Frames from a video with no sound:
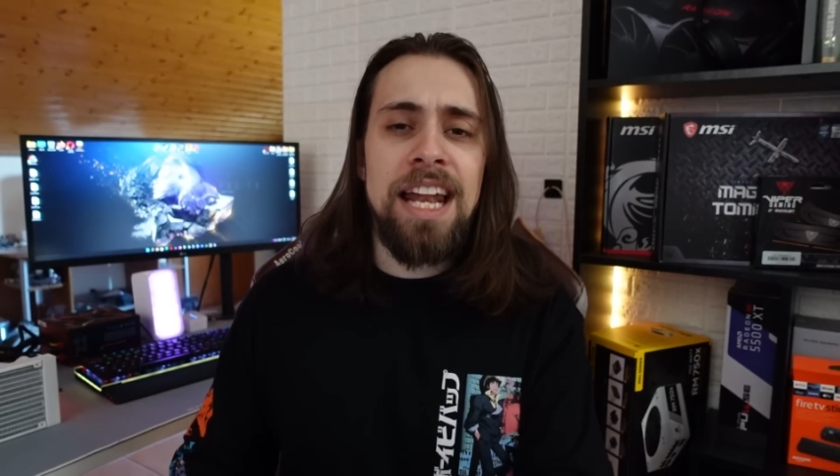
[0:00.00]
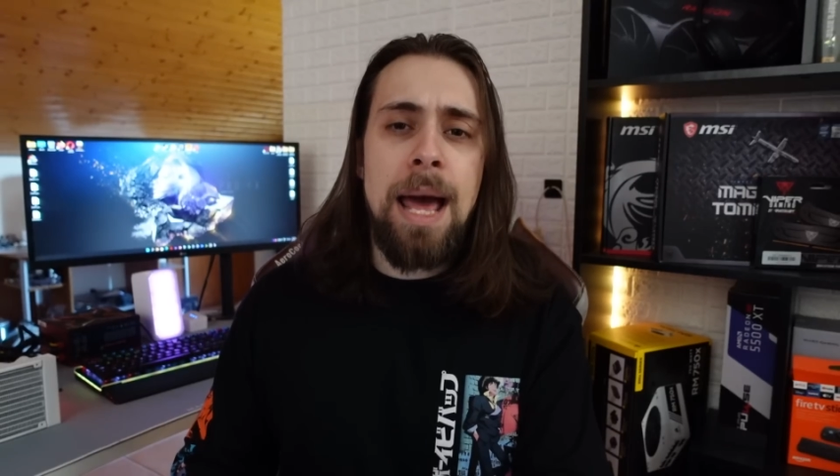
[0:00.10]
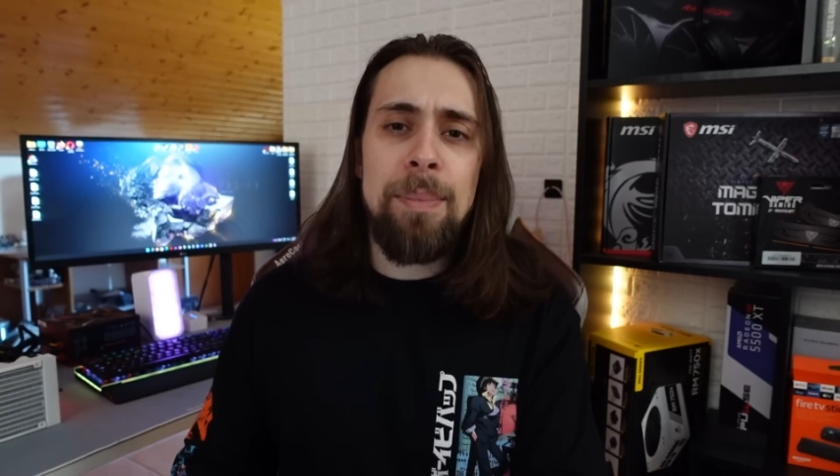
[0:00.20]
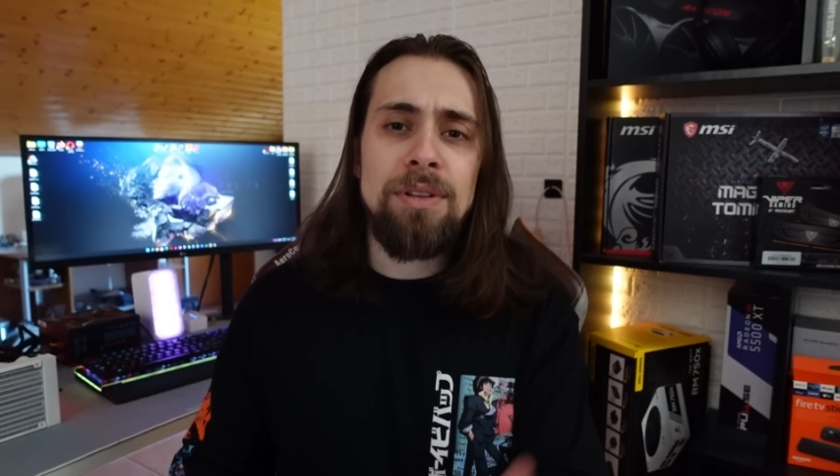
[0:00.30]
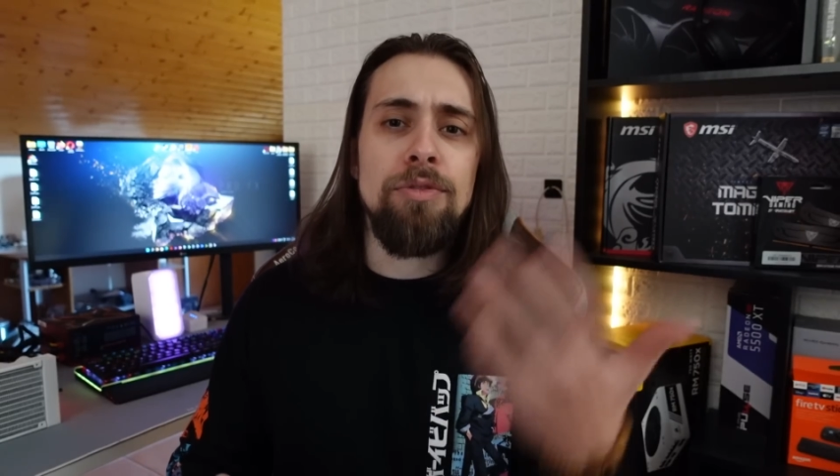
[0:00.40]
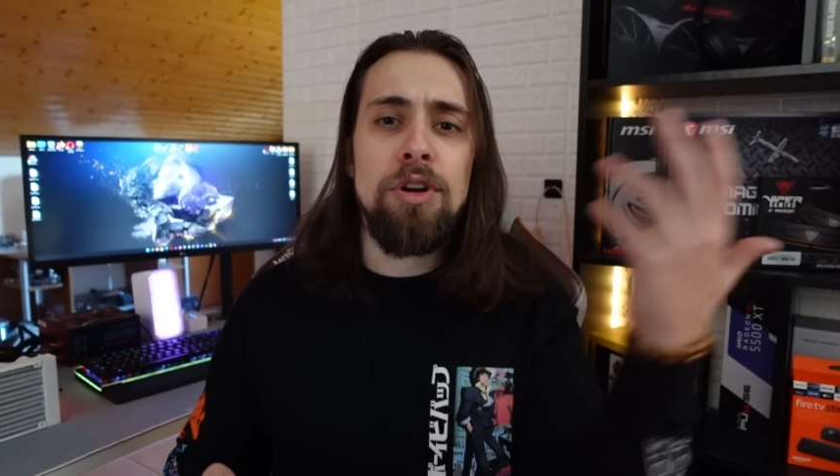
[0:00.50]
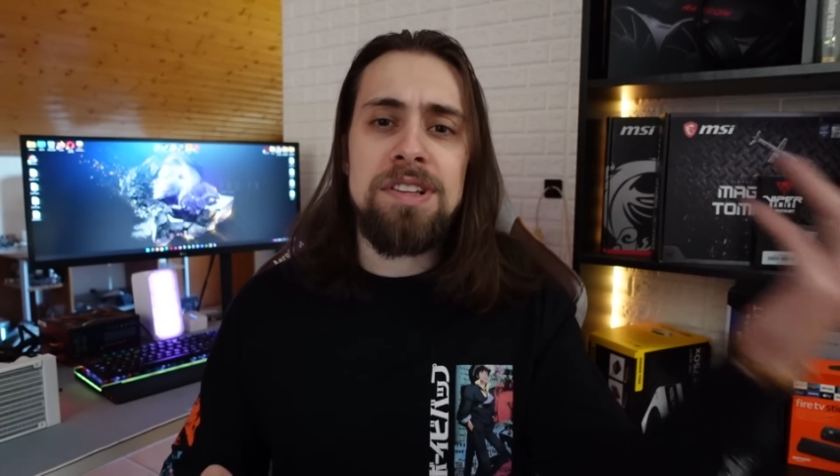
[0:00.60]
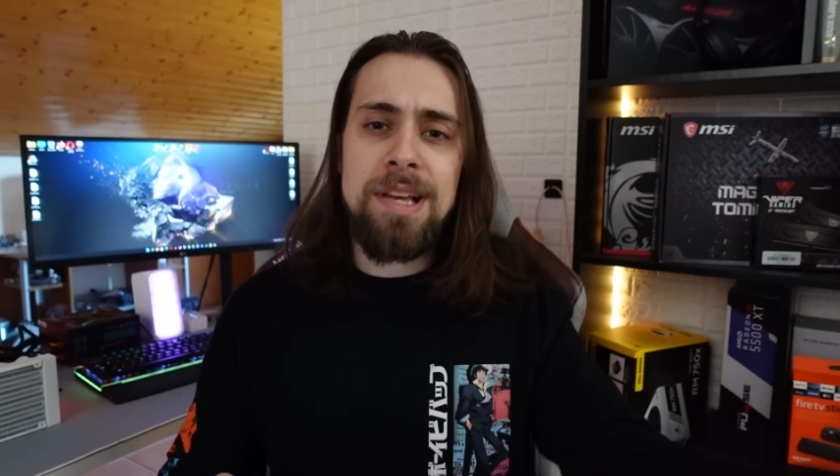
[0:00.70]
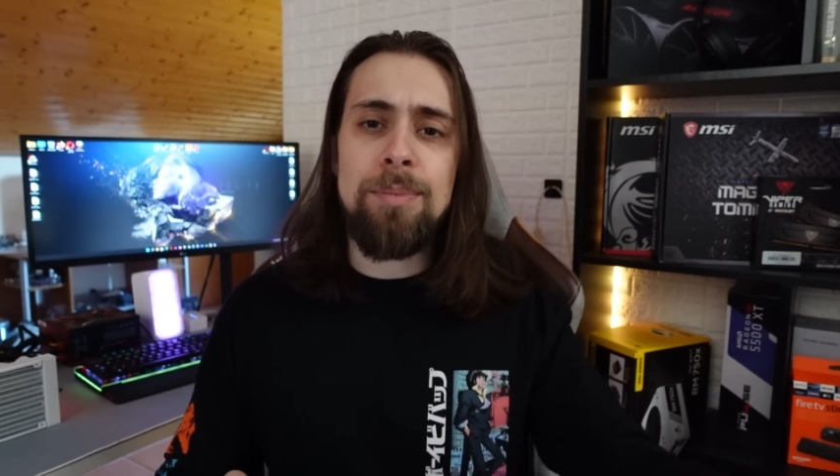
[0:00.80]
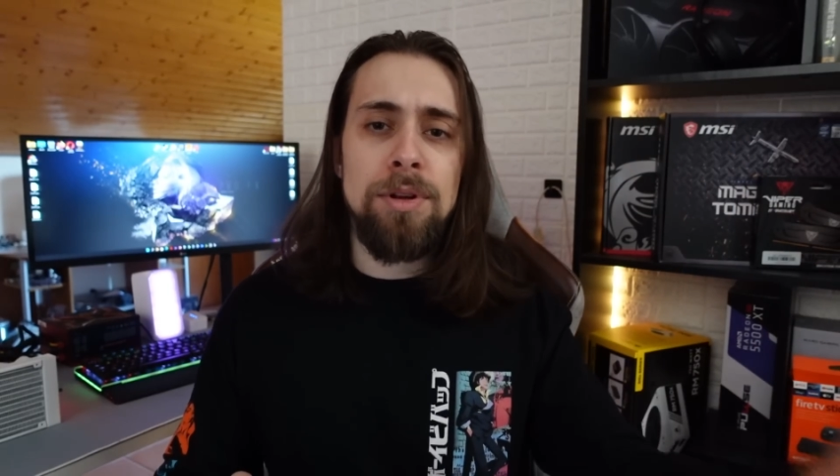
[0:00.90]
that happened, for
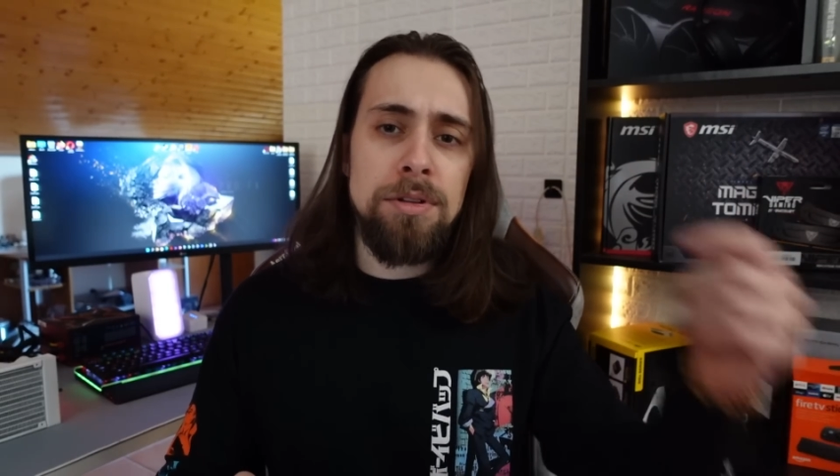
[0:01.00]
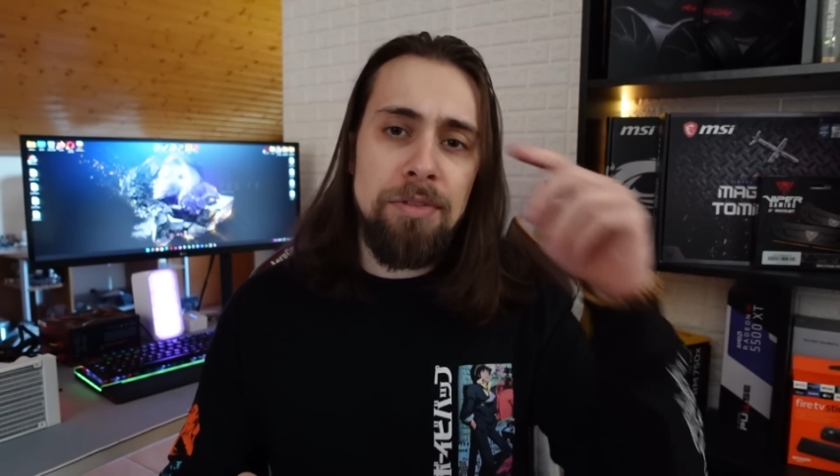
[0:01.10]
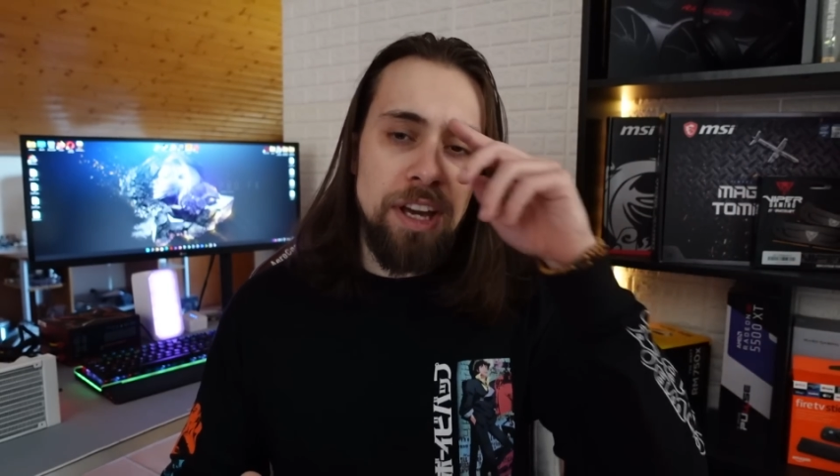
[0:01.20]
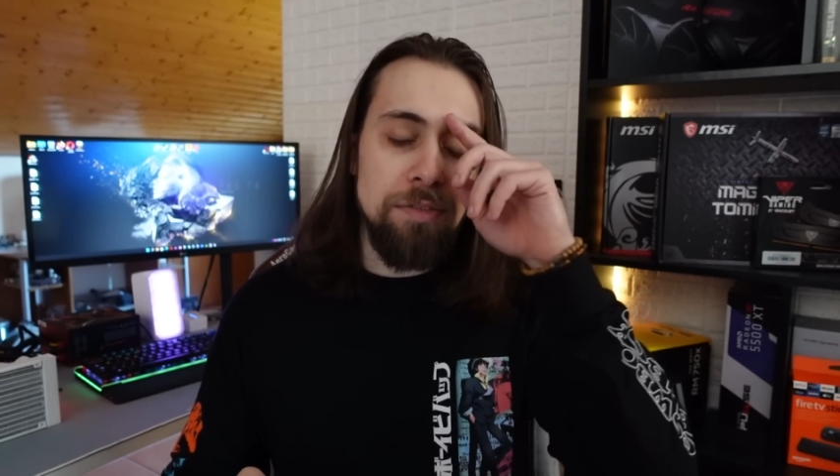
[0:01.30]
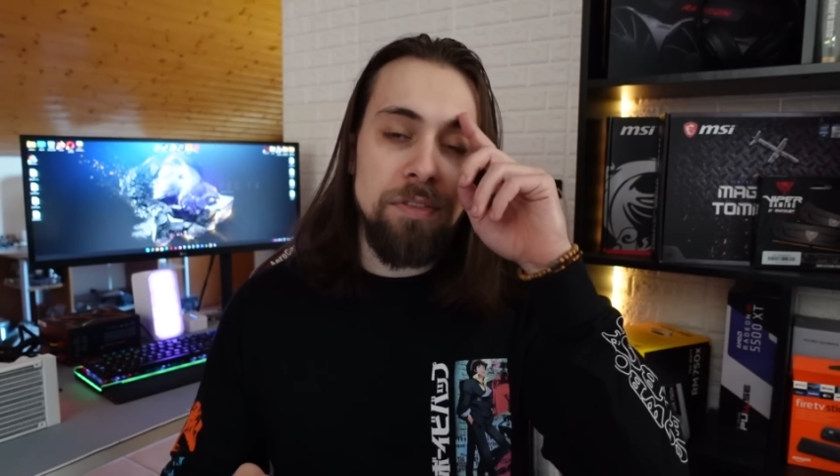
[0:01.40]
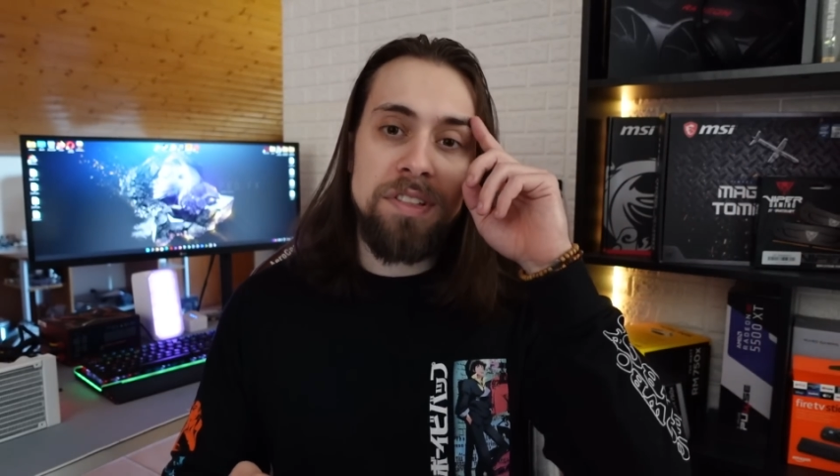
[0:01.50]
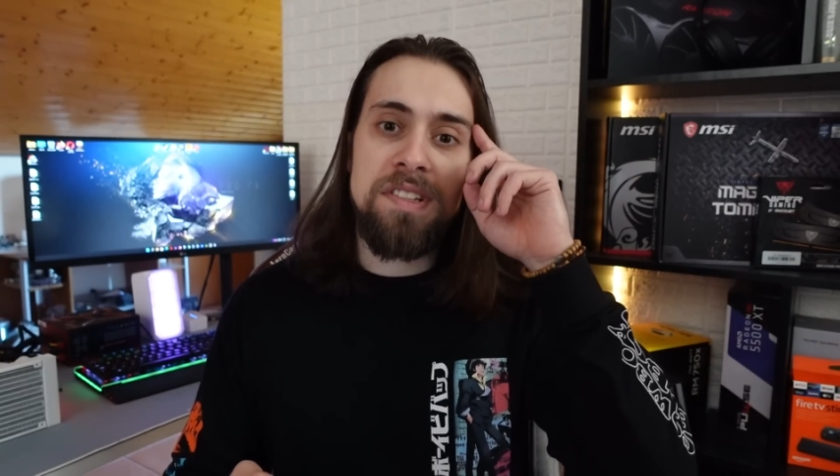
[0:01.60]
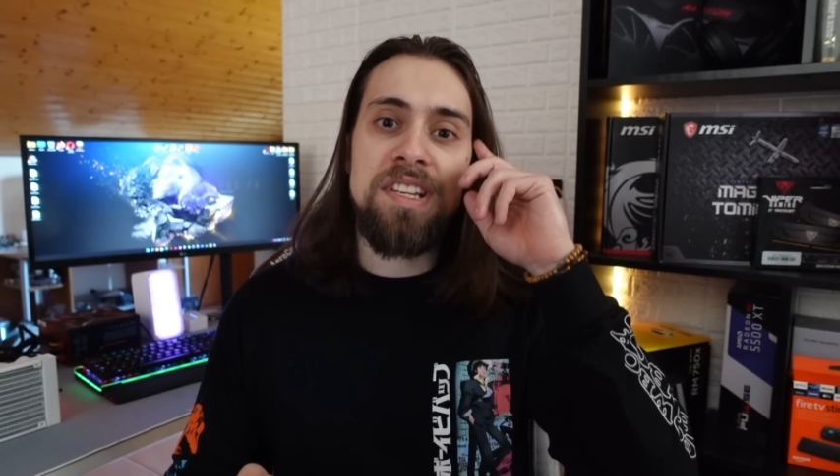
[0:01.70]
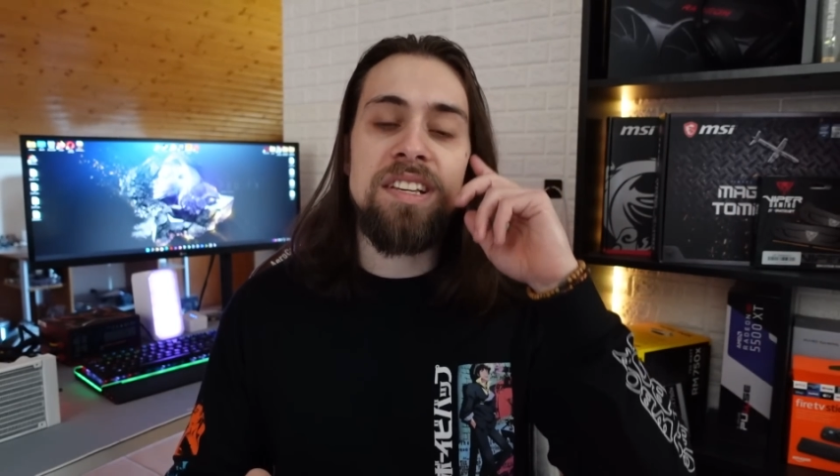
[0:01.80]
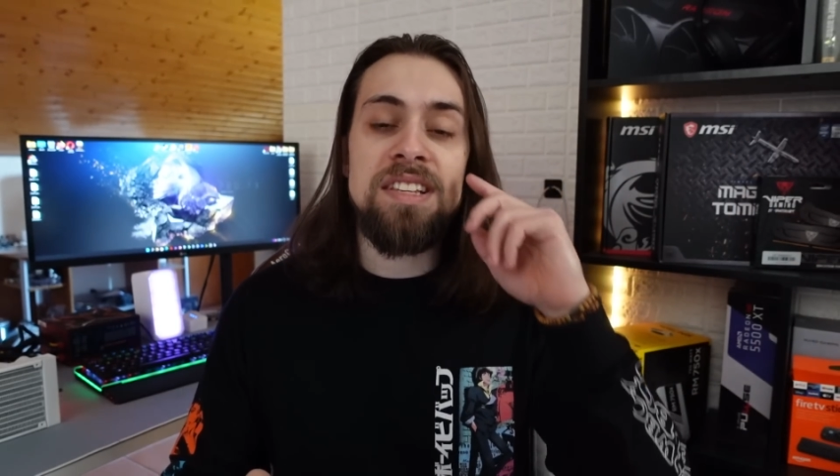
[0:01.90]
example, on the Vega
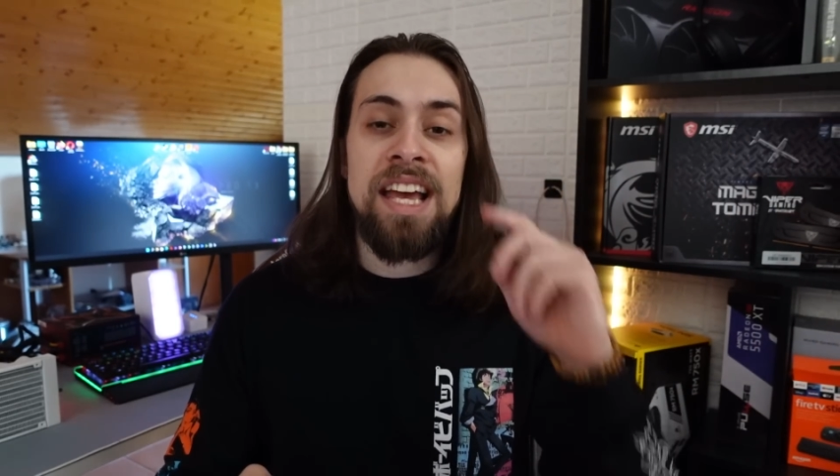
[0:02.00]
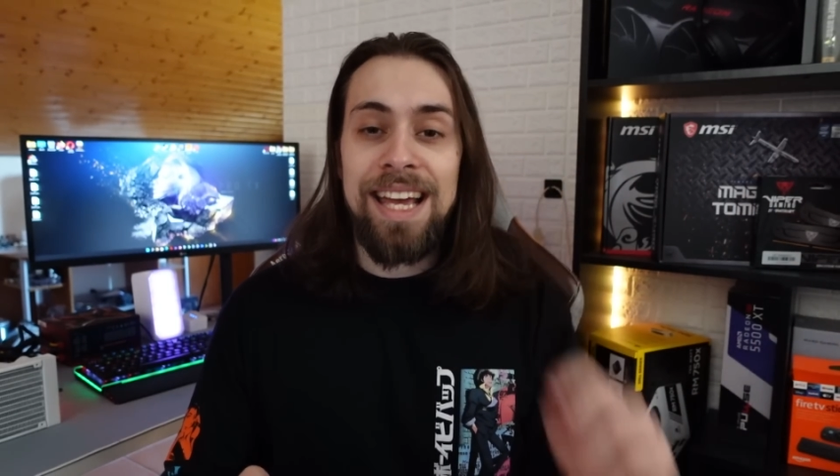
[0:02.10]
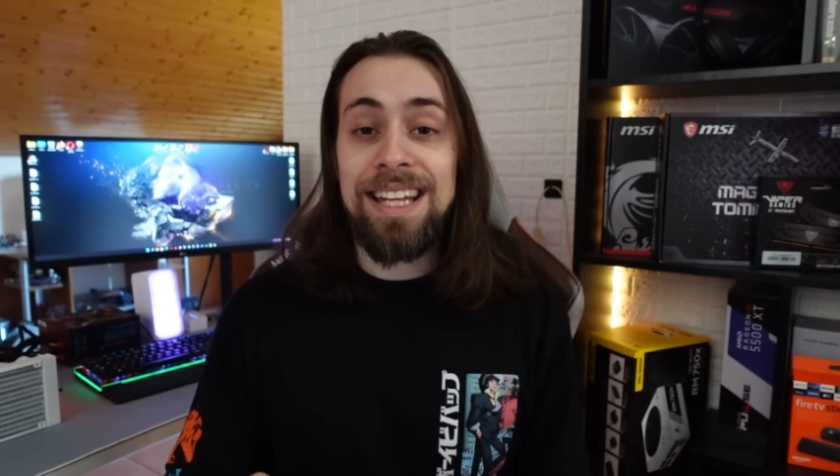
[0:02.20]
56,